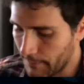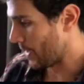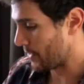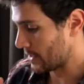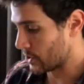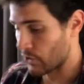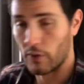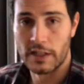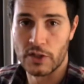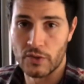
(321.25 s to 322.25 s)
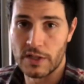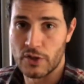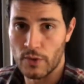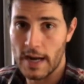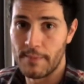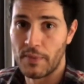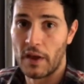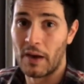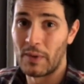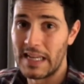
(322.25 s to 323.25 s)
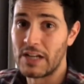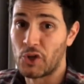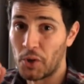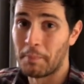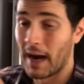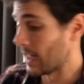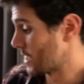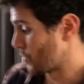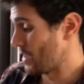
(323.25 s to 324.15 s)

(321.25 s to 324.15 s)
I think the drone industry is great, and we need good pilots.